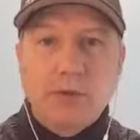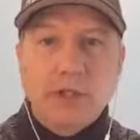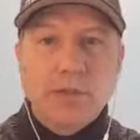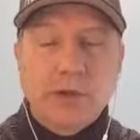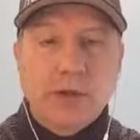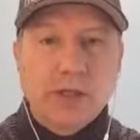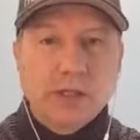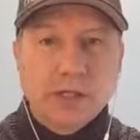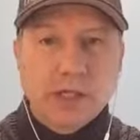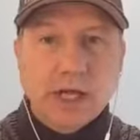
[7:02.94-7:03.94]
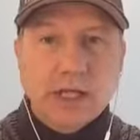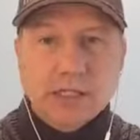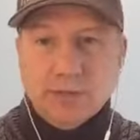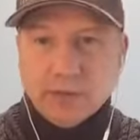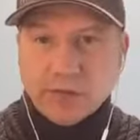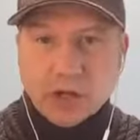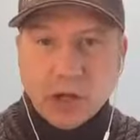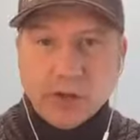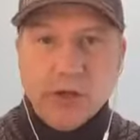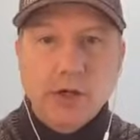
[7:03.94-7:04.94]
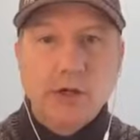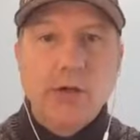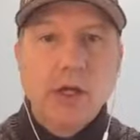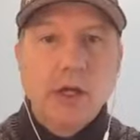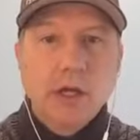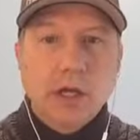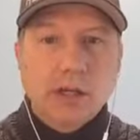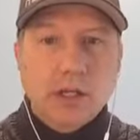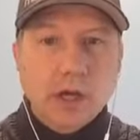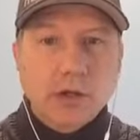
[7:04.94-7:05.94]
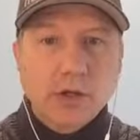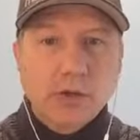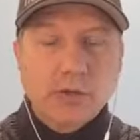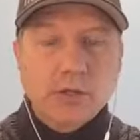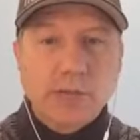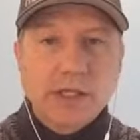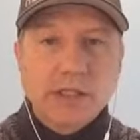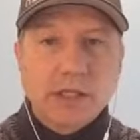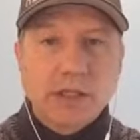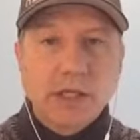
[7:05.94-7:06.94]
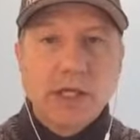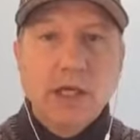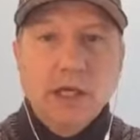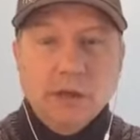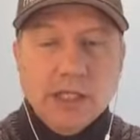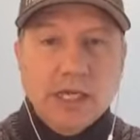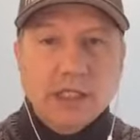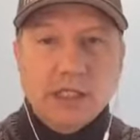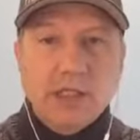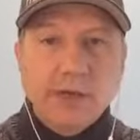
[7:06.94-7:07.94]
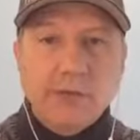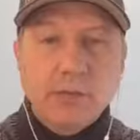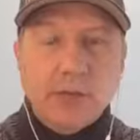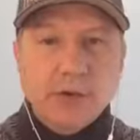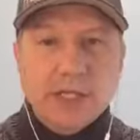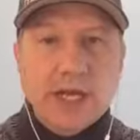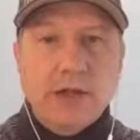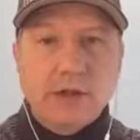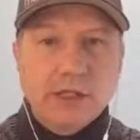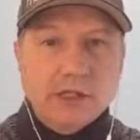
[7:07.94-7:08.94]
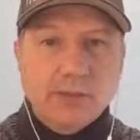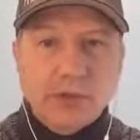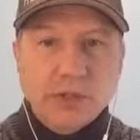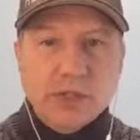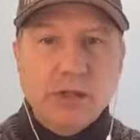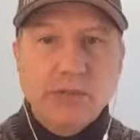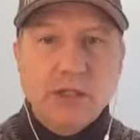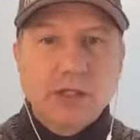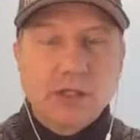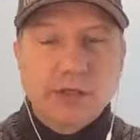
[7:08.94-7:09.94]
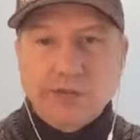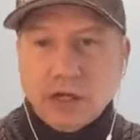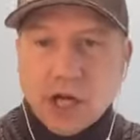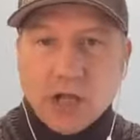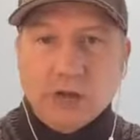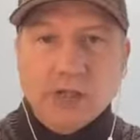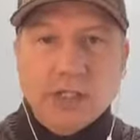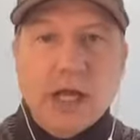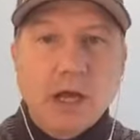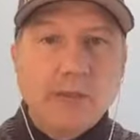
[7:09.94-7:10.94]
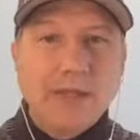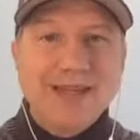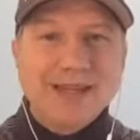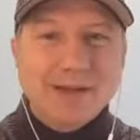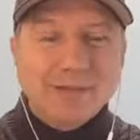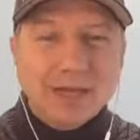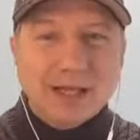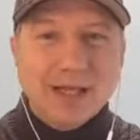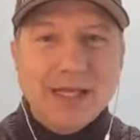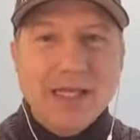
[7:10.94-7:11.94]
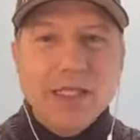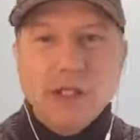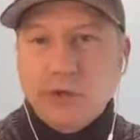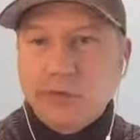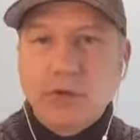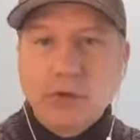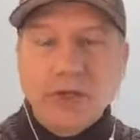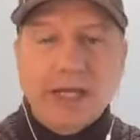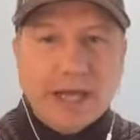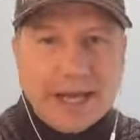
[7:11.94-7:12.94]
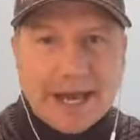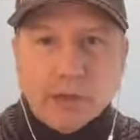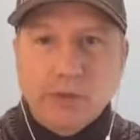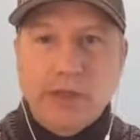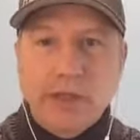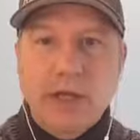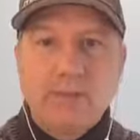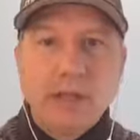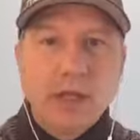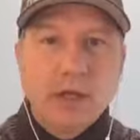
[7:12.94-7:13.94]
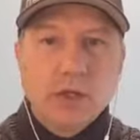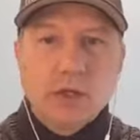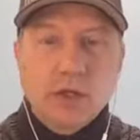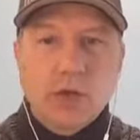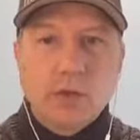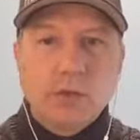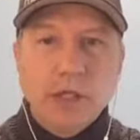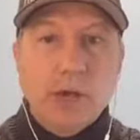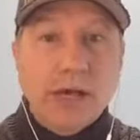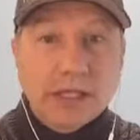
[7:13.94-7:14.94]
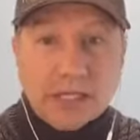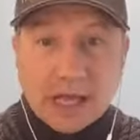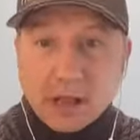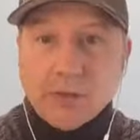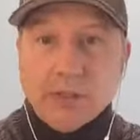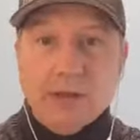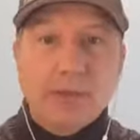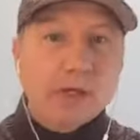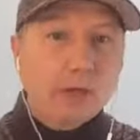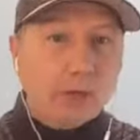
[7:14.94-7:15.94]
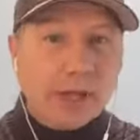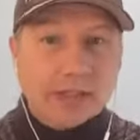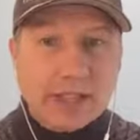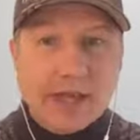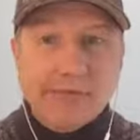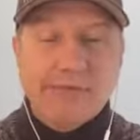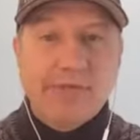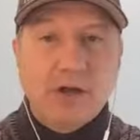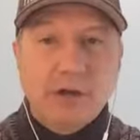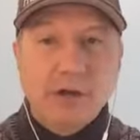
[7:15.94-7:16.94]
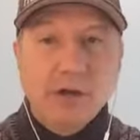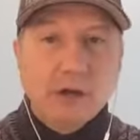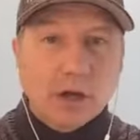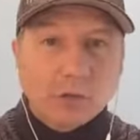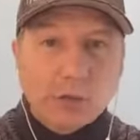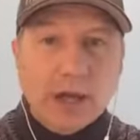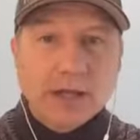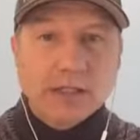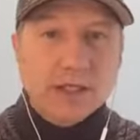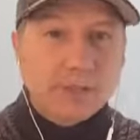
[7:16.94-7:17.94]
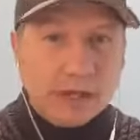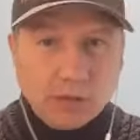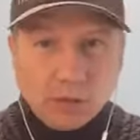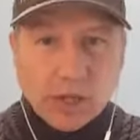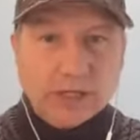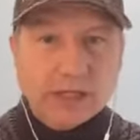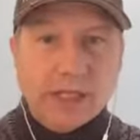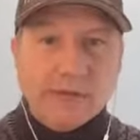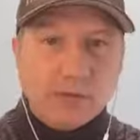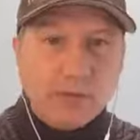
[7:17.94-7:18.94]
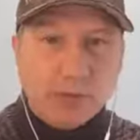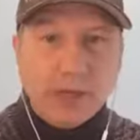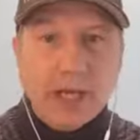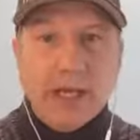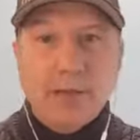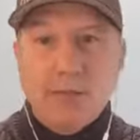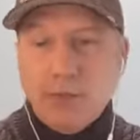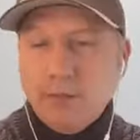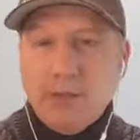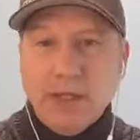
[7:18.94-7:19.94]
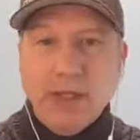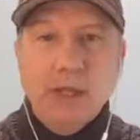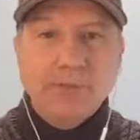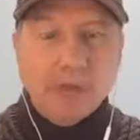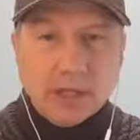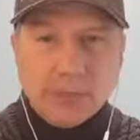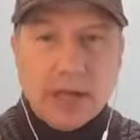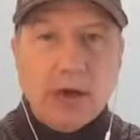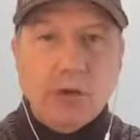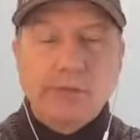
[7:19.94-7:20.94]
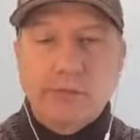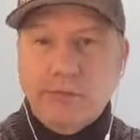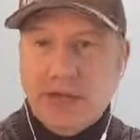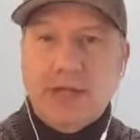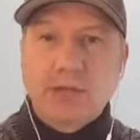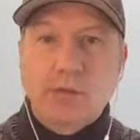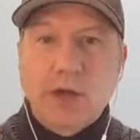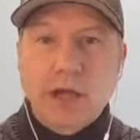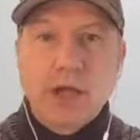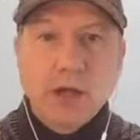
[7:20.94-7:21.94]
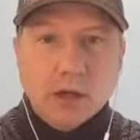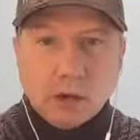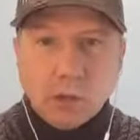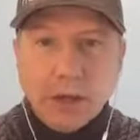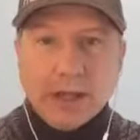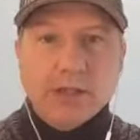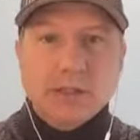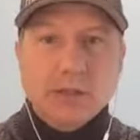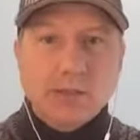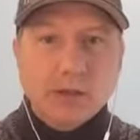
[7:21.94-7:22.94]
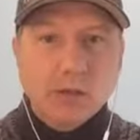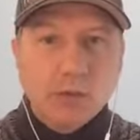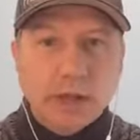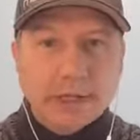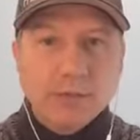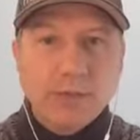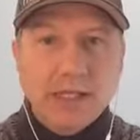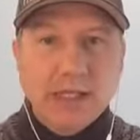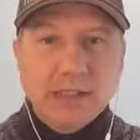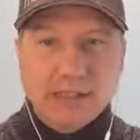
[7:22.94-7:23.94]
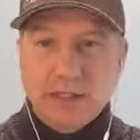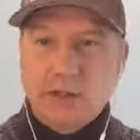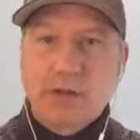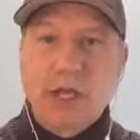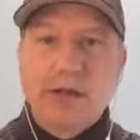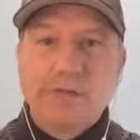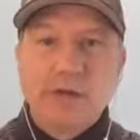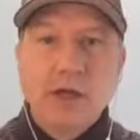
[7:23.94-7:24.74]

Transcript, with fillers: experienced in the concept of the color code, and the color code just basically takes different personalities and puts them into different colors to help it make it easier for you to connect with them. So, you know, a yellow is somebody who likes to have fun. A red is somebody who likes to get from point A to point B in a powerful, fast way. A white is somebody who likes peace in their life.